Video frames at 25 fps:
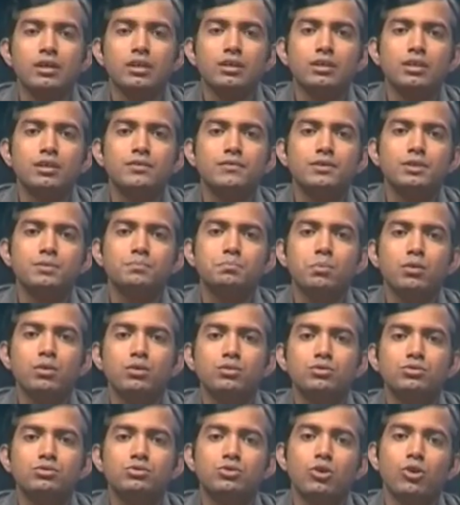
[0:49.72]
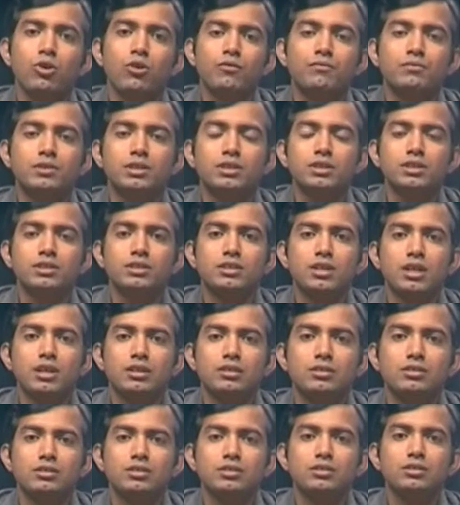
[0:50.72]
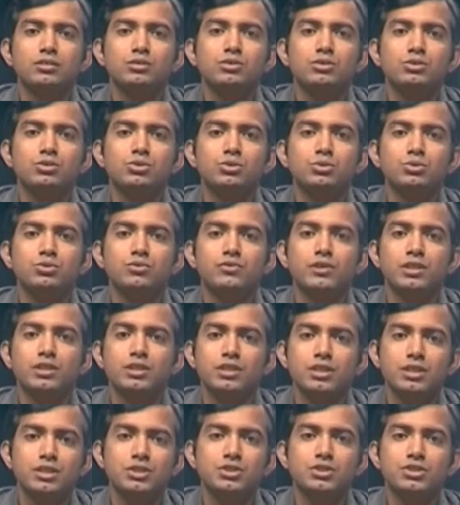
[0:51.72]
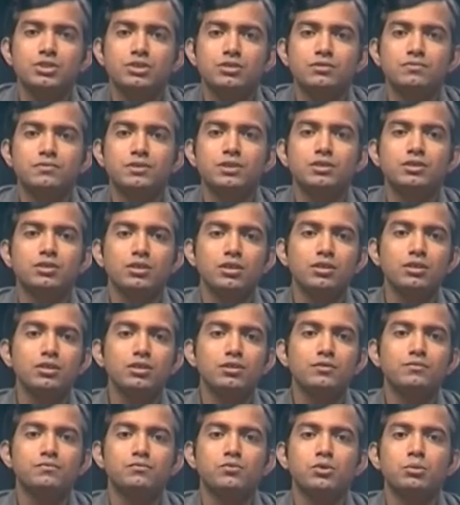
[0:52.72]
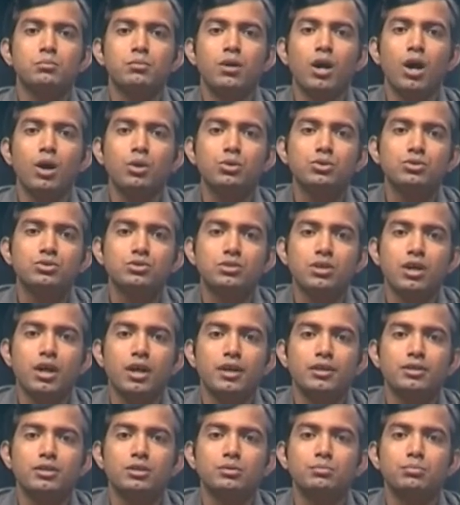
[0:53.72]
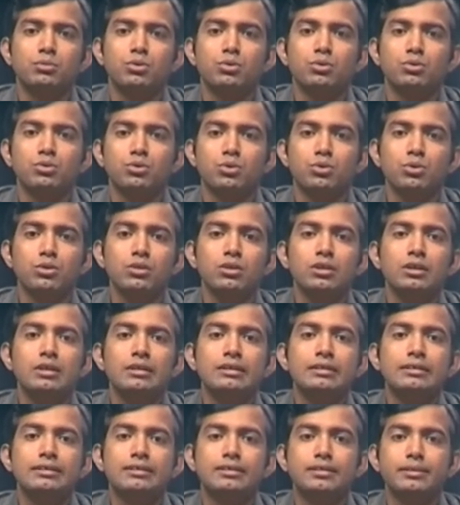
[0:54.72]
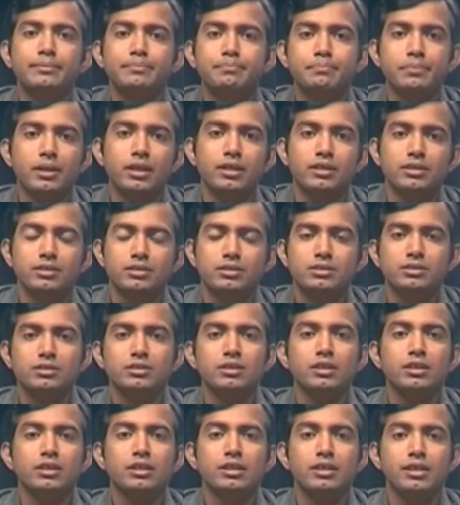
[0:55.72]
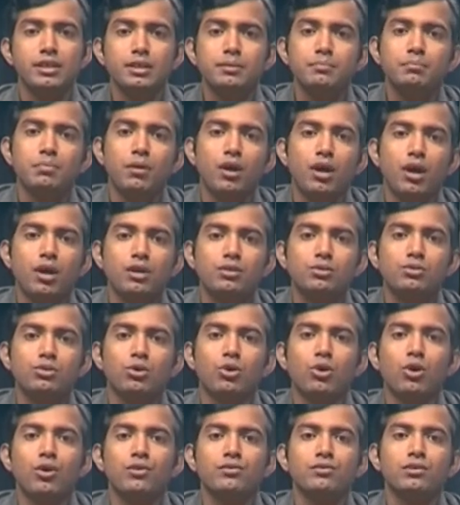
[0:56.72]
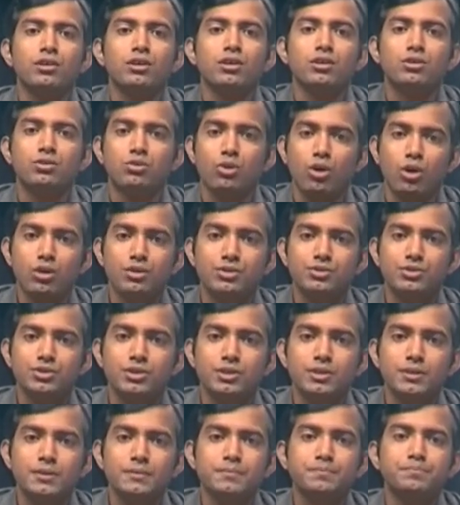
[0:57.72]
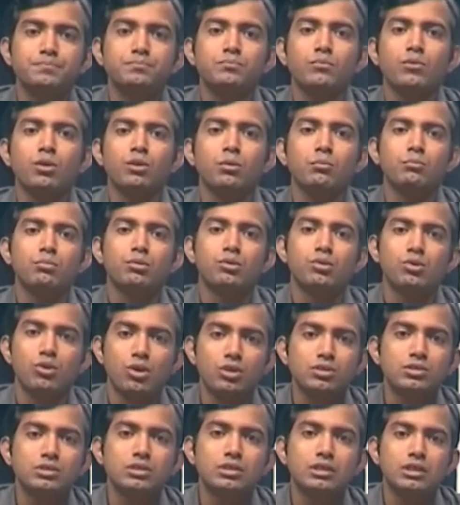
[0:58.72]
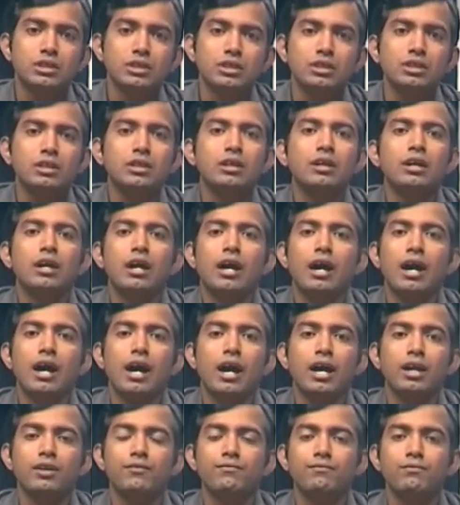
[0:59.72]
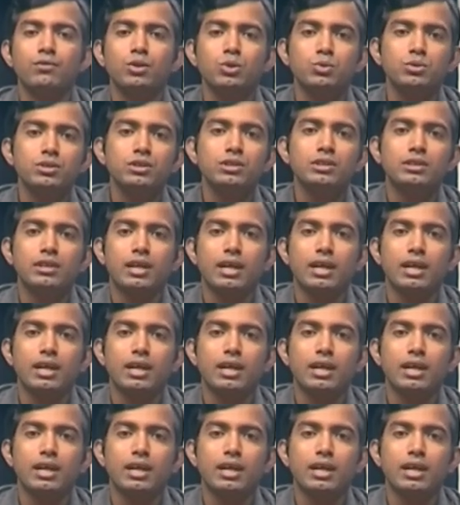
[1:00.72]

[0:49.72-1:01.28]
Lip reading: The response of the detectors to radiation returning from outside the borehole depends in part on the lithology, porosity and fluid